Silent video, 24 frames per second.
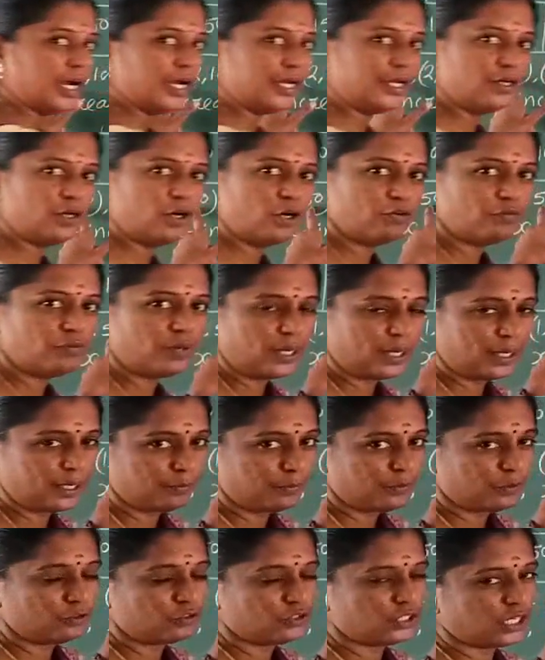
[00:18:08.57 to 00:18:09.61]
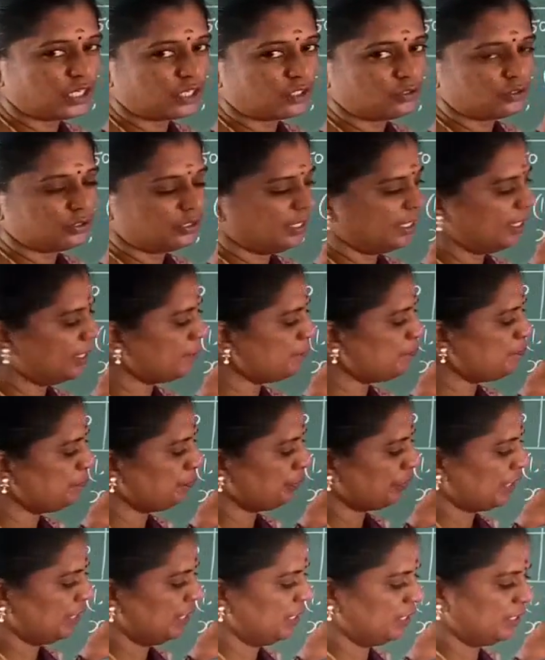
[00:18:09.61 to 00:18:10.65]
I hope all of you thorough the
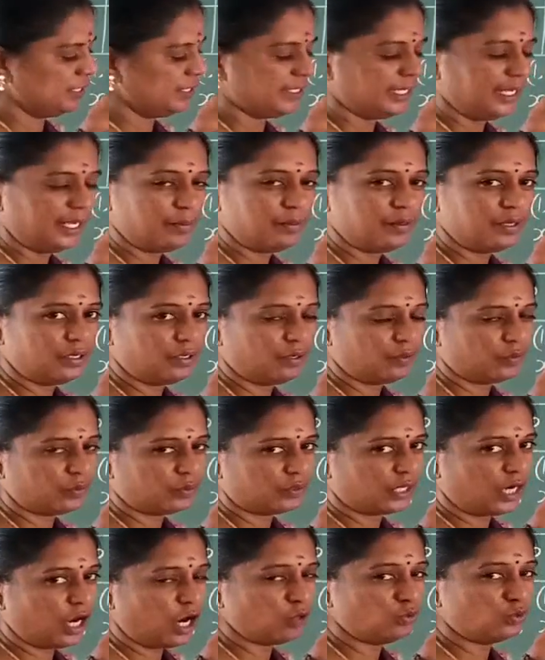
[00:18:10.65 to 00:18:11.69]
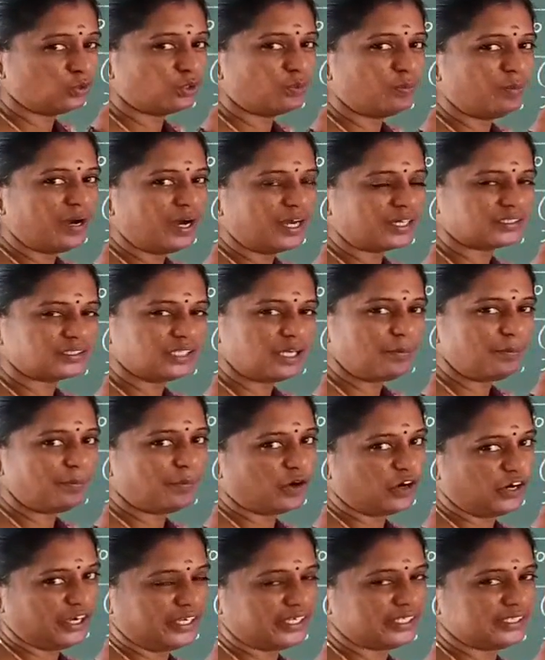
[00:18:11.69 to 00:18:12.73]
table how to mark the
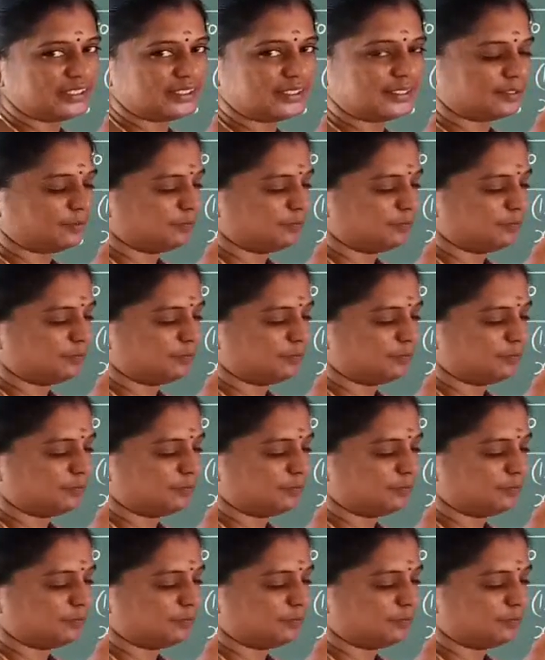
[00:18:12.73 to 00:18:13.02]
points.